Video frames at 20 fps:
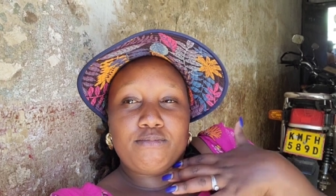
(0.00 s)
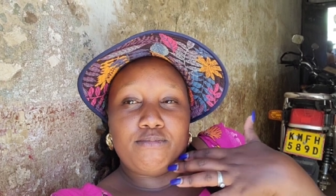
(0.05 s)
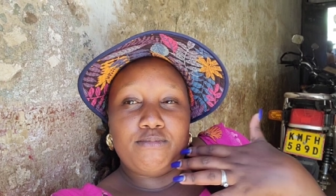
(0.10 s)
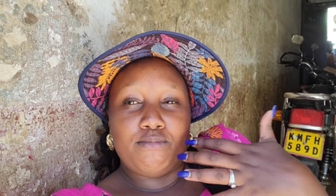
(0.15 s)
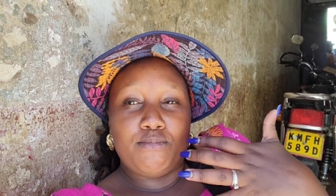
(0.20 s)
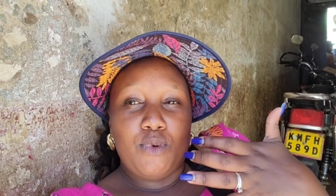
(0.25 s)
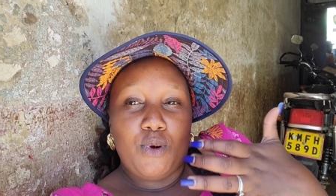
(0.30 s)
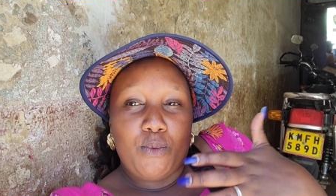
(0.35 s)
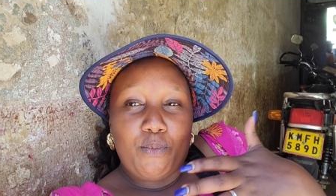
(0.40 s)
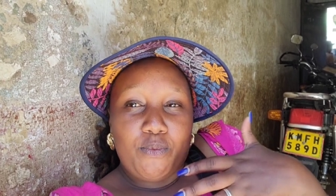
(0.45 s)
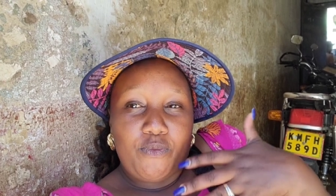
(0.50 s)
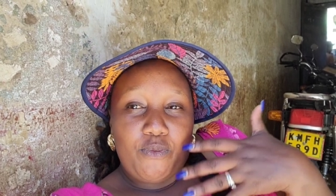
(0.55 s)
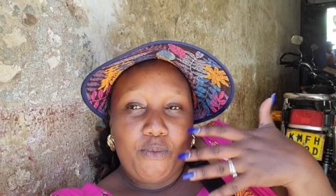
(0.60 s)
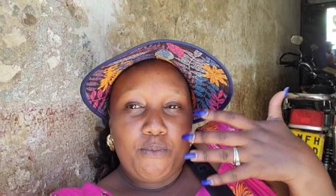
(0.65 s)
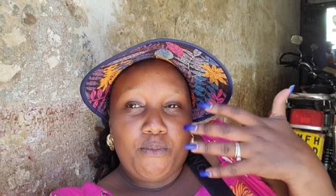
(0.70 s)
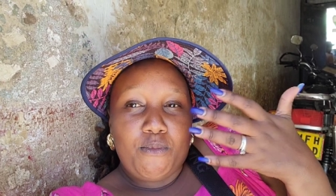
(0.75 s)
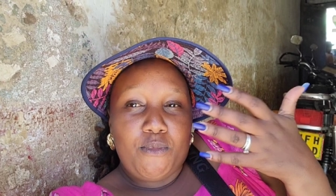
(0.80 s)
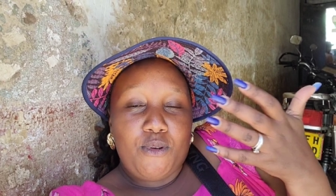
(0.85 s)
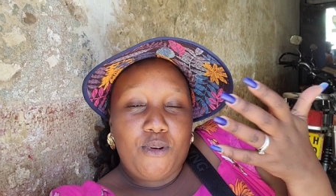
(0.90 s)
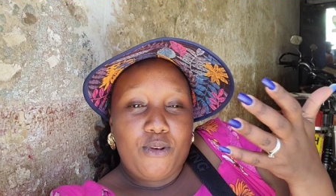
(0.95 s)
more
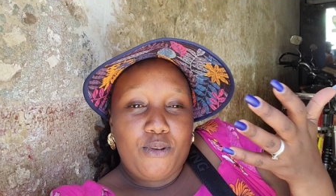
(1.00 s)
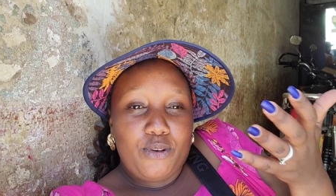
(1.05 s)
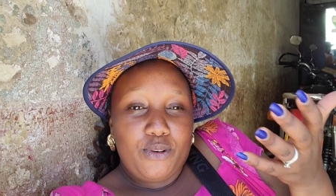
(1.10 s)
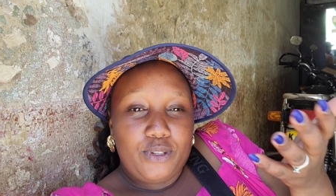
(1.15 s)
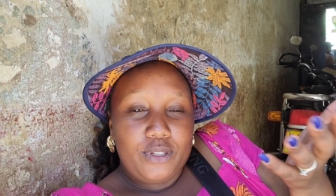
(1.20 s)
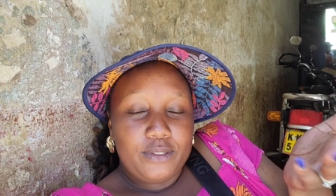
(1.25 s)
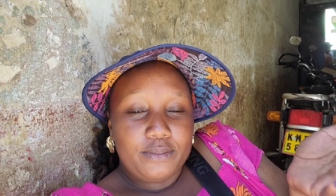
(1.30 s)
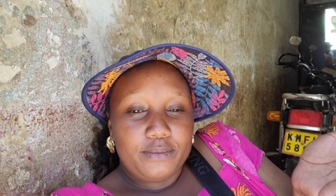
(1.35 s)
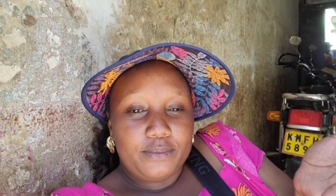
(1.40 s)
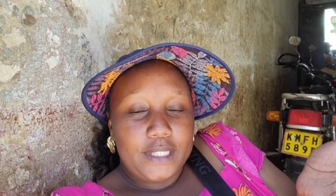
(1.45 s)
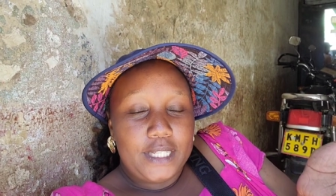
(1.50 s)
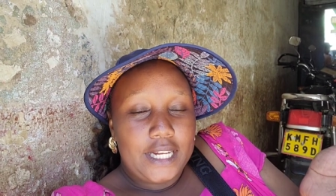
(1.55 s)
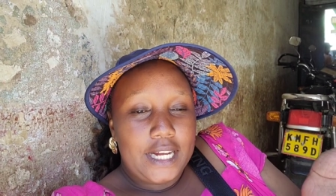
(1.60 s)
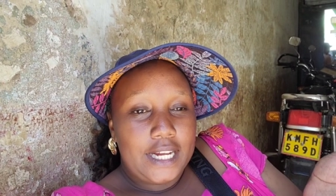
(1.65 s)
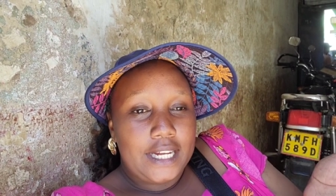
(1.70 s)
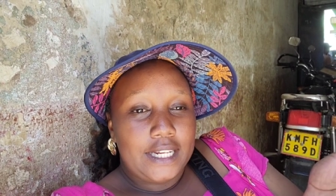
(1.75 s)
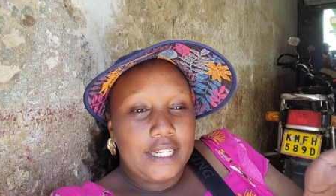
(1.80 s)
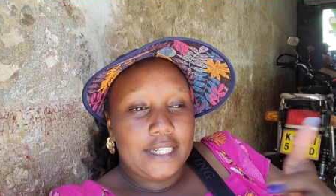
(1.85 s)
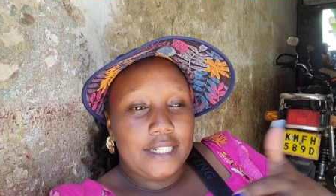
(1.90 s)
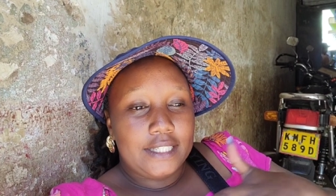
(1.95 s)
more
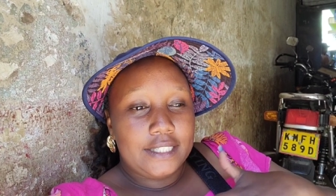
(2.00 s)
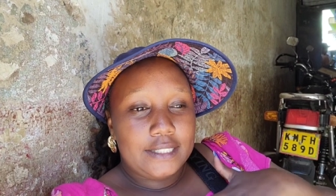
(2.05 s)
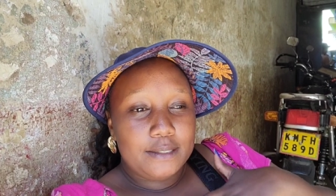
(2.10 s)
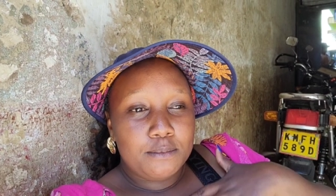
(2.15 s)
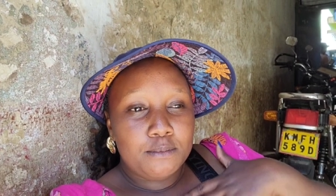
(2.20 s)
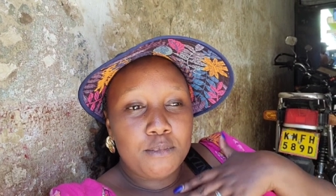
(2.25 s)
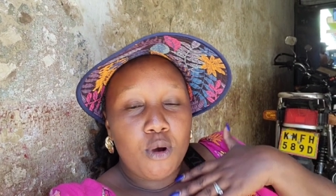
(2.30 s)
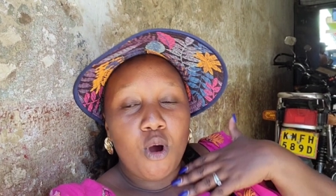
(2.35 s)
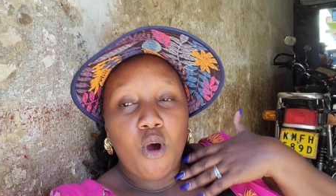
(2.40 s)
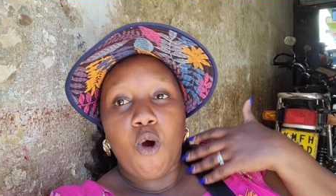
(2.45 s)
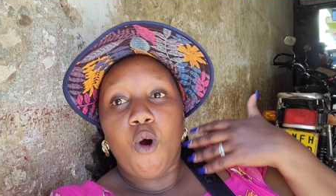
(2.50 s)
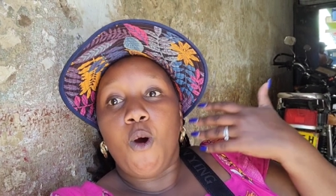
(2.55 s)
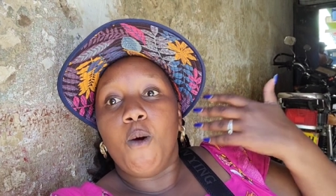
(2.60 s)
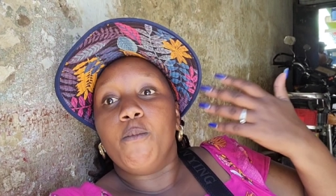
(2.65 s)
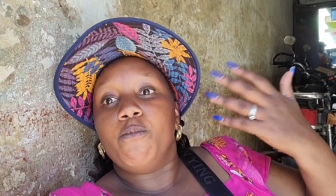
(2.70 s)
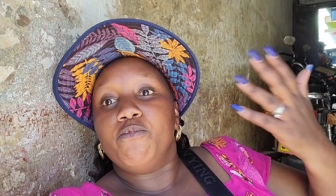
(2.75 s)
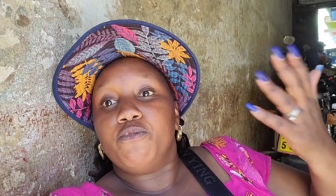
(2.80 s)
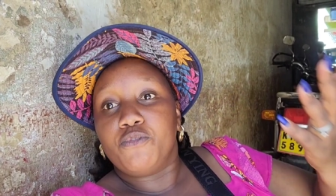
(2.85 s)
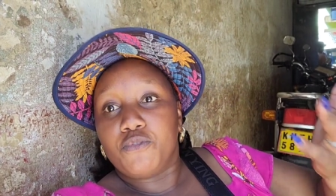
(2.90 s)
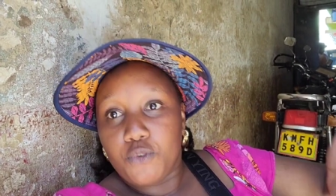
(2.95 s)
uh, more
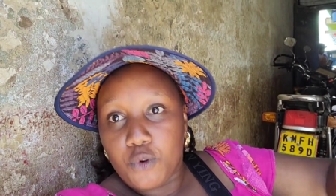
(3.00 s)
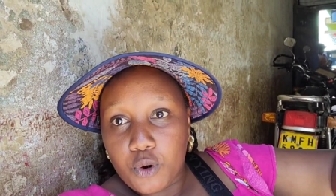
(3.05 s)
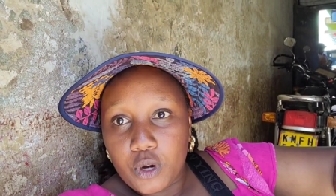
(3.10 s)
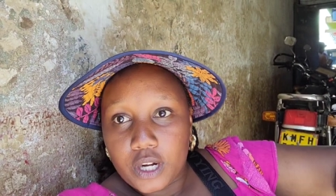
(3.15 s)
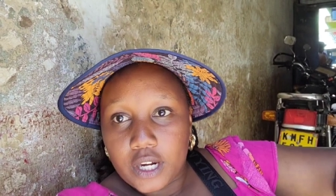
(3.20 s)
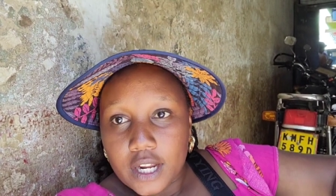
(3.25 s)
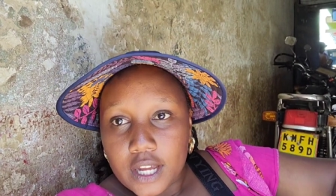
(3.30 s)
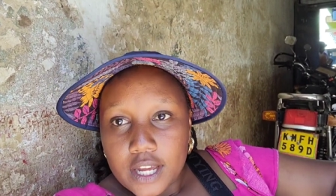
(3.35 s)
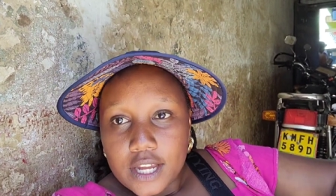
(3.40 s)
hopeful